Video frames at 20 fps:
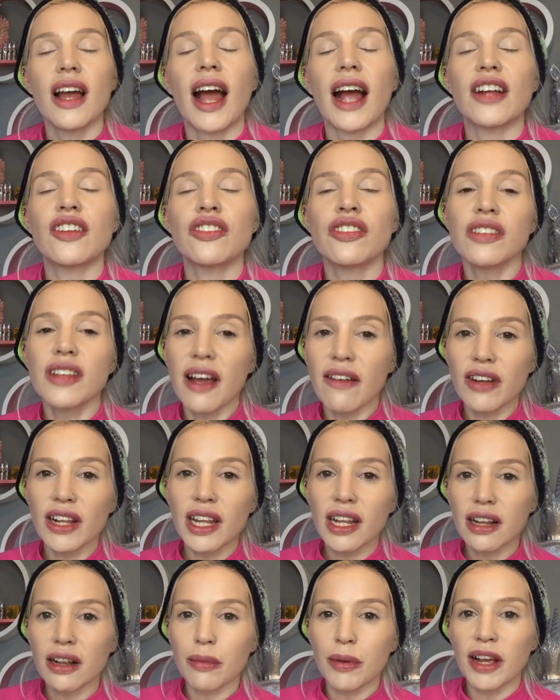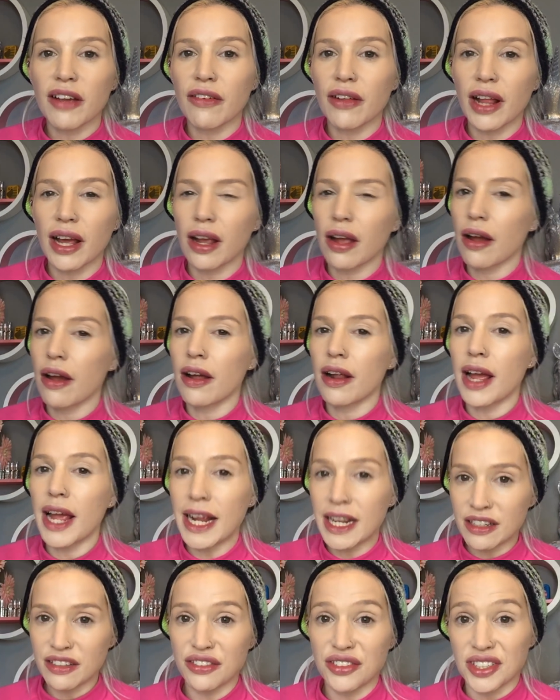i just have a little bit of like a
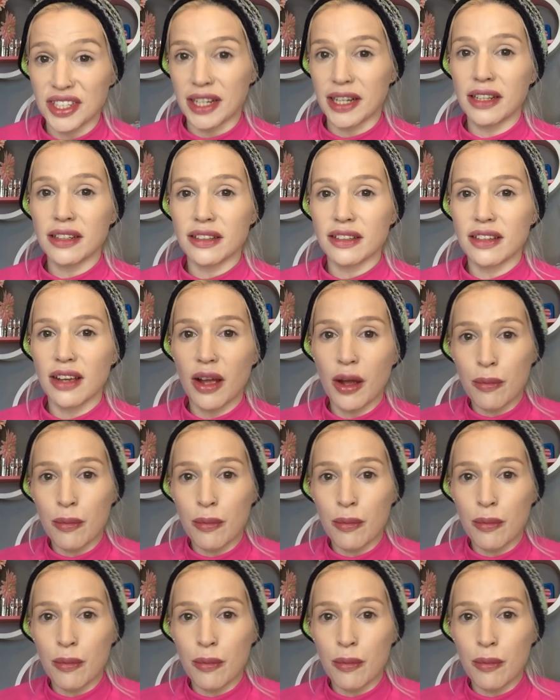instinct